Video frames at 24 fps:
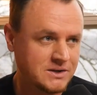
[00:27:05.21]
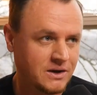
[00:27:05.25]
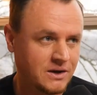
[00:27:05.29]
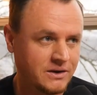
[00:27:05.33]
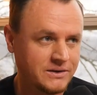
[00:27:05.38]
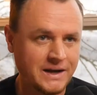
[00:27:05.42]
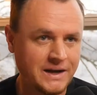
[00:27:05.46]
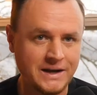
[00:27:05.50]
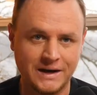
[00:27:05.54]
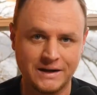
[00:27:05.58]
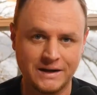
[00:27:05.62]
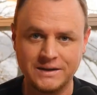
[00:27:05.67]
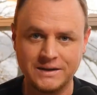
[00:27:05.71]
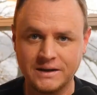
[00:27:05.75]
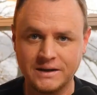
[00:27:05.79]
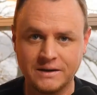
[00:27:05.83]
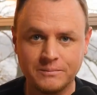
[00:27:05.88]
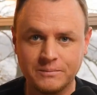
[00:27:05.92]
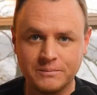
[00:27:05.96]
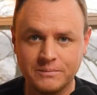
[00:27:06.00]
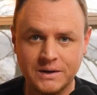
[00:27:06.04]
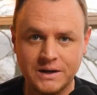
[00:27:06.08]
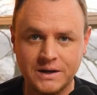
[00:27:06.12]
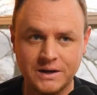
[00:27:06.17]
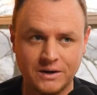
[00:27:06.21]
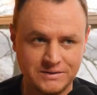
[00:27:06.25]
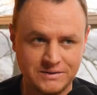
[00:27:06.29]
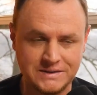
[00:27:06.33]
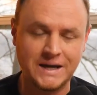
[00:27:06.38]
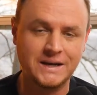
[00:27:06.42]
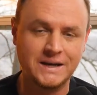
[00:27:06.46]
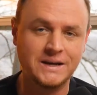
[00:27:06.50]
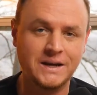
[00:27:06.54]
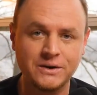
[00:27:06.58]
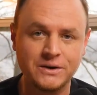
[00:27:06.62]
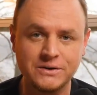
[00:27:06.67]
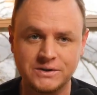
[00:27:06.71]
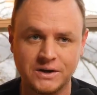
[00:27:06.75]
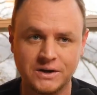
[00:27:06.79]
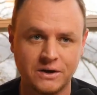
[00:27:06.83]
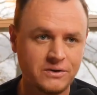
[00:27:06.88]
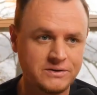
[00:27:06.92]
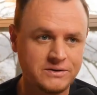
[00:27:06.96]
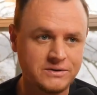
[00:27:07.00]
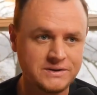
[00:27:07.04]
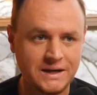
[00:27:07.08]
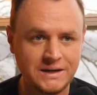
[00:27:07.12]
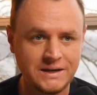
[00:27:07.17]
all day, and I think 10 years
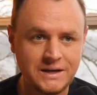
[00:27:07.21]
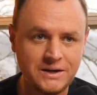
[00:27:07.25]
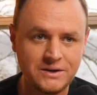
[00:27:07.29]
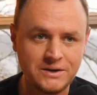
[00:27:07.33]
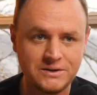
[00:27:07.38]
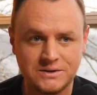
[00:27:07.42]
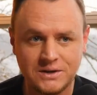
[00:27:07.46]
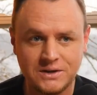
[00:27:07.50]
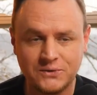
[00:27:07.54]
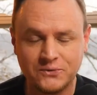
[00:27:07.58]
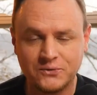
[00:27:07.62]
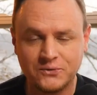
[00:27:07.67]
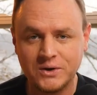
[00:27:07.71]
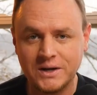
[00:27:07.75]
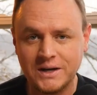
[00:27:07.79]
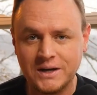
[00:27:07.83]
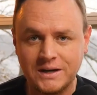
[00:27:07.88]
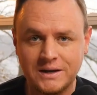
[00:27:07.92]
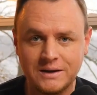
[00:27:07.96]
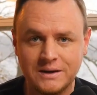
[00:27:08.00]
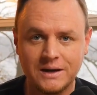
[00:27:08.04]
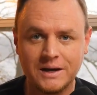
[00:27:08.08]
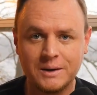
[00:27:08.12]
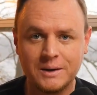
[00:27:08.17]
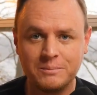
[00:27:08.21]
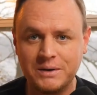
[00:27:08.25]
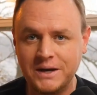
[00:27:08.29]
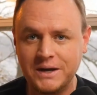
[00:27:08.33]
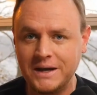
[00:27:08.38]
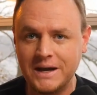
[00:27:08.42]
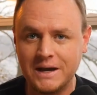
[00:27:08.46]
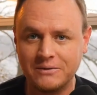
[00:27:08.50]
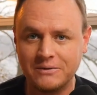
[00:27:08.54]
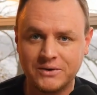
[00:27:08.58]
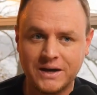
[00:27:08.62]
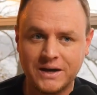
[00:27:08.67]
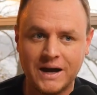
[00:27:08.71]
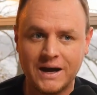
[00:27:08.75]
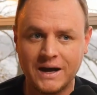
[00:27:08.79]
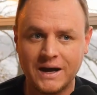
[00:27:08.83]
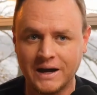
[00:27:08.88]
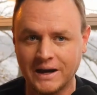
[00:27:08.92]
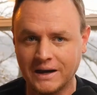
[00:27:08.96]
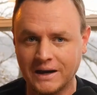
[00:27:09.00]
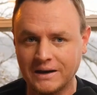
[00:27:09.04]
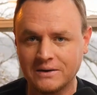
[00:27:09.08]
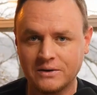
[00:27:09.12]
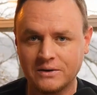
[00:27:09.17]
ago is like, here's this free PDF
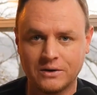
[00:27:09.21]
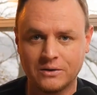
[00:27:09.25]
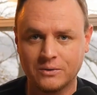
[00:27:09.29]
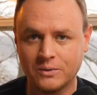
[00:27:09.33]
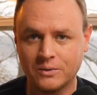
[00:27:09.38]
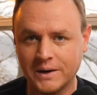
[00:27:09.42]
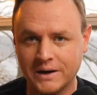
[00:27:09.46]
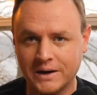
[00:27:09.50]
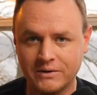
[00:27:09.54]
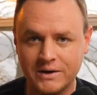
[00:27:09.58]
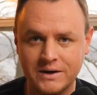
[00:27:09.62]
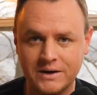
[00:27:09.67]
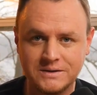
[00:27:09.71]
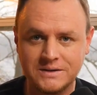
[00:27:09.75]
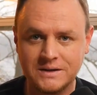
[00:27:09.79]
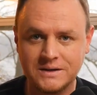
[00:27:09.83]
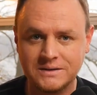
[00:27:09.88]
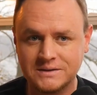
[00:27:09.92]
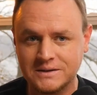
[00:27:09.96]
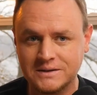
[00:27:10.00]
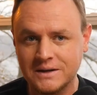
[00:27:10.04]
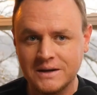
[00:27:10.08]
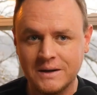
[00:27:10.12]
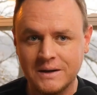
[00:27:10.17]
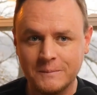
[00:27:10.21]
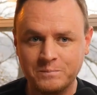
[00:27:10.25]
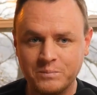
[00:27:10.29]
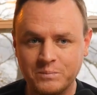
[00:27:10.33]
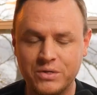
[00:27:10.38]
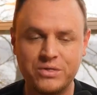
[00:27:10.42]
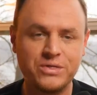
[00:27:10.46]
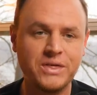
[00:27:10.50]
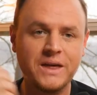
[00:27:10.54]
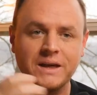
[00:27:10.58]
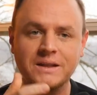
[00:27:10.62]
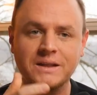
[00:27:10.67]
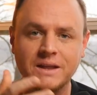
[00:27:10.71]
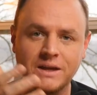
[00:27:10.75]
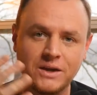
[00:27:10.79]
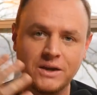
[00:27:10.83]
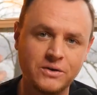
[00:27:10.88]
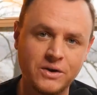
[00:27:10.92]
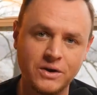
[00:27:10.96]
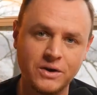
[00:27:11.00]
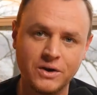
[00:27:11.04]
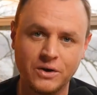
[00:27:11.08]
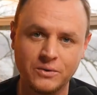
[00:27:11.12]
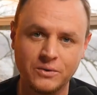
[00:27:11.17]
guide or whatever. Here's this thing that you
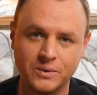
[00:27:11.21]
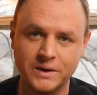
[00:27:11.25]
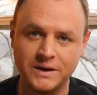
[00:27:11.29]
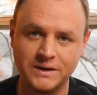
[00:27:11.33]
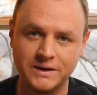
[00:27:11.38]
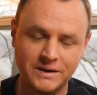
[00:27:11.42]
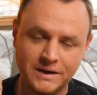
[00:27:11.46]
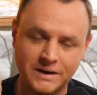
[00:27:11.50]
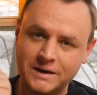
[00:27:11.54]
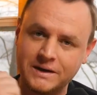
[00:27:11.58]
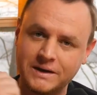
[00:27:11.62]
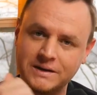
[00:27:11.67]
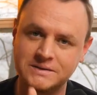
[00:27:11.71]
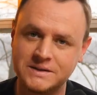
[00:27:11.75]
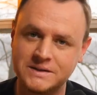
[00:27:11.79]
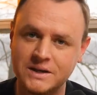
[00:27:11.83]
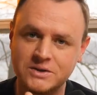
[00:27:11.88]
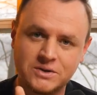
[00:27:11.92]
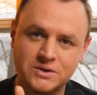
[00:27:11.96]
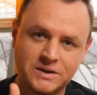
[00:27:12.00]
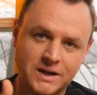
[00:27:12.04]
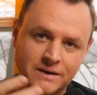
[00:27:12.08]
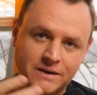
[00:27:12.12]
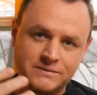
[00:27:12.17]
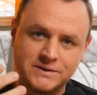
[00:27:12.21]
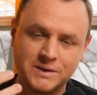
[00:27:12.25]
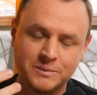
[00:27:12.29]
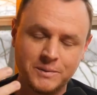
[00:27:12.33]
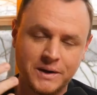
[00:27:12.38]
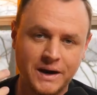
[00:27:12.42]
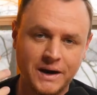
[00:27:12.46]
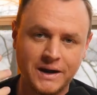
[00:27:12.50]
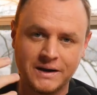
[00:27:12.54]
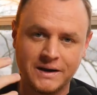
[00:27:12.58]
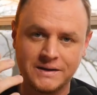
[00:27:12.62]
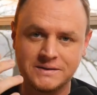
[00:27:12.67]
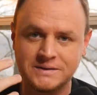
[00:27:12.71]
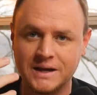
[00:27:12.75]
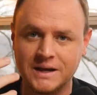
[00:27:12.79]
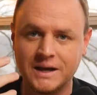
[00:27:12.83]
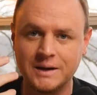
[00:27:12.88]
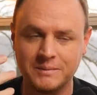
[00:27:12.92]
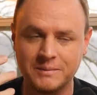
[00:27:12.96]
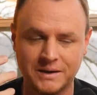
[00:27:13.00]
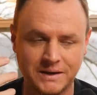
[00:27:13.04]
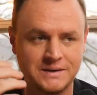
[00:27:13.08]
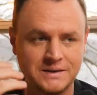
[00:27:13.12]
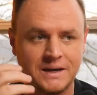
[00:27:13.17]
can go read and essentially give someone an
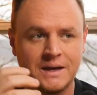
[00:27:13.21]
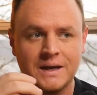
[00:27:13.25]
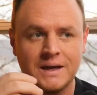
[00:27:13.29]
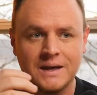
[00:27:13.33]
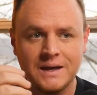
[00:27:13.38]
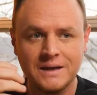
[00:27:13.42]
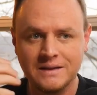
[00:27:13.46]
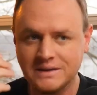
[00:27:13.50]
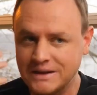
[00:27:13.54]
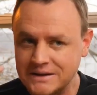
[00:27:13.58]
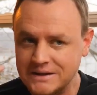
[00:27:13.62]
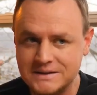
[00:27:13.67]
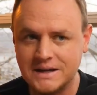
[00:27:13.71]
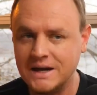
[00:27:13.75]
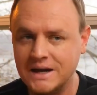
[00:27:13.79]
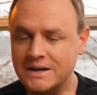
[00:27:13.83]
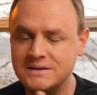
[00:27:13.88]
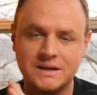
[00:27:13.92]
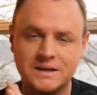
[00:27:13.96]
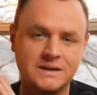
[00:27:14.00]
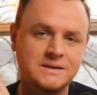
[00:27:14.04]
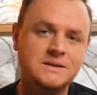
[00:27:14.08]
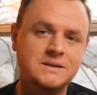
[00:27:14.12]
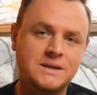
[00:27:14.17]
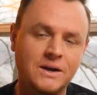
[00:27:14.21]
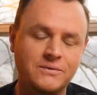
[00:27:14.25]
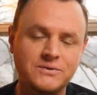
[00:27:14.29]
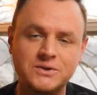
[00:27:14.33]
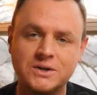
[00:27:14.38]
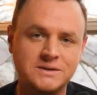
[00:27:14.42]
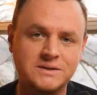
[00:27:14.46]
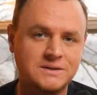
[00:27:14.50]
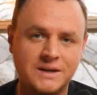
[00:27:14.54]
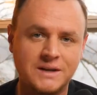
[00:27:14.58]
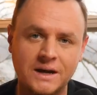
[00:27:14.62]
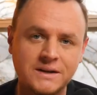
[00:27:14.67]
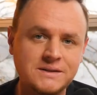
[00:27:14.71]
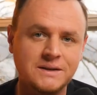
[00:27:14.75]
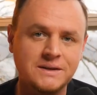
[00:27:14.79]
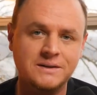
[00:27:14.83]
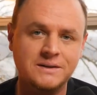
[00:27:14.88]
assignment. These days, that stuff just doesn't